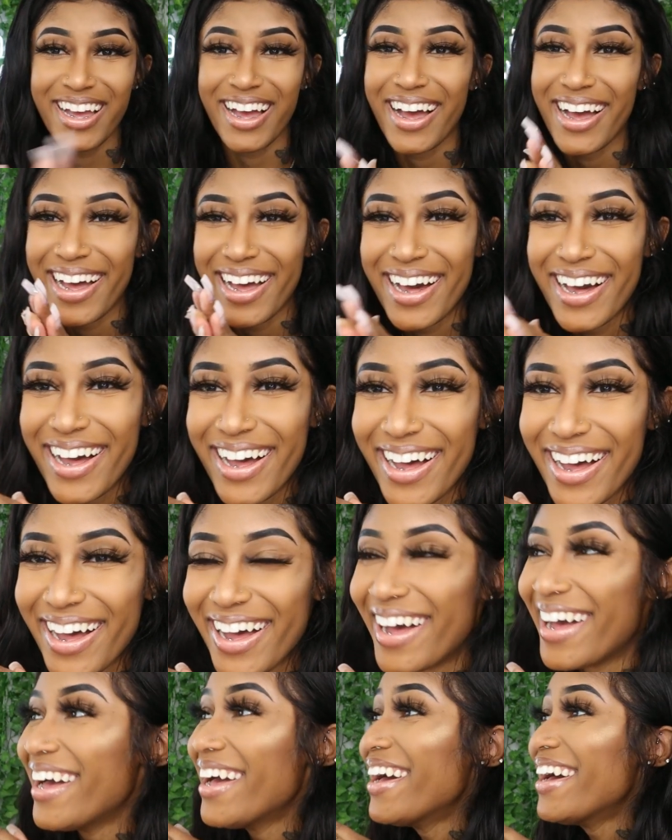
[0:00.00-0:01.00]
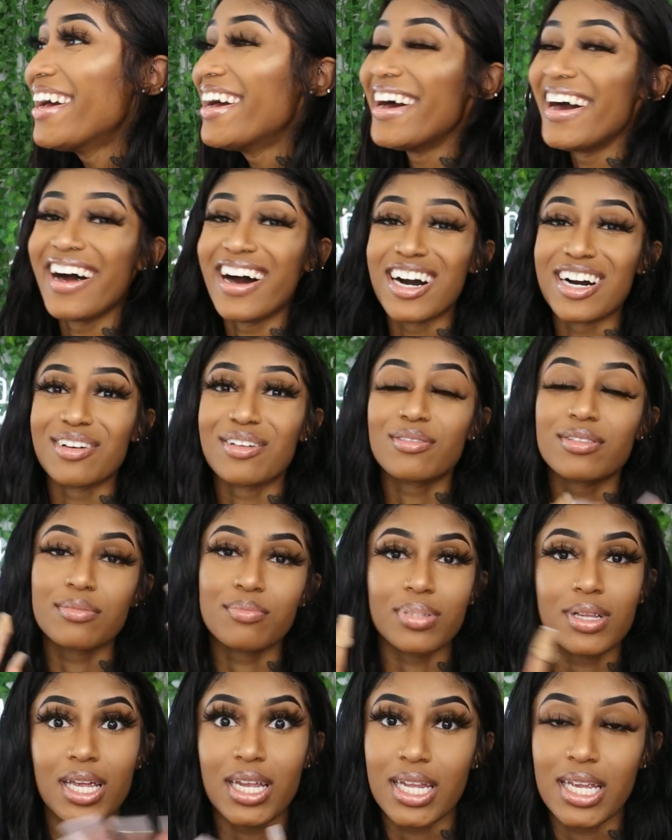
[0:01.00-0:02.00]
It
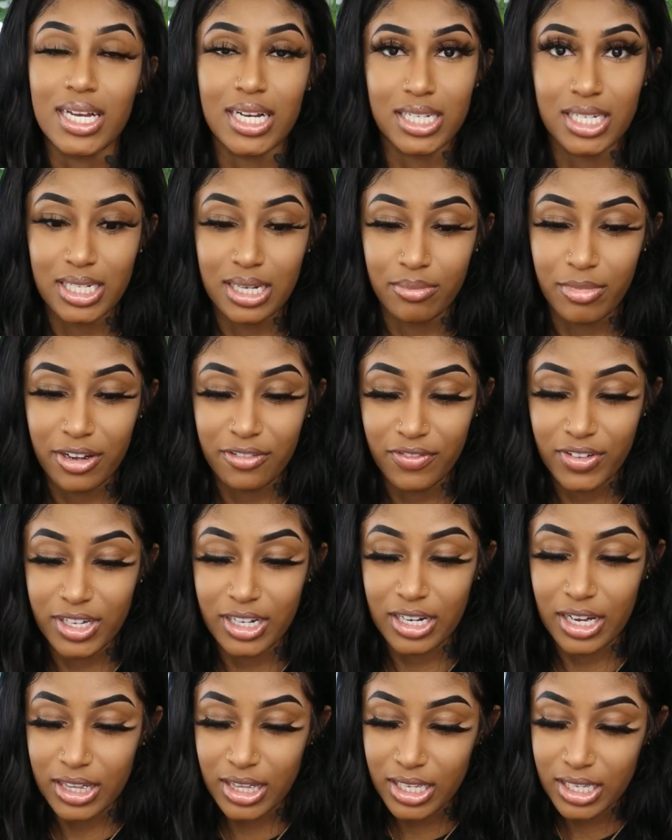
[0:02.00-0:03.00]
was blood like gushing out my finger.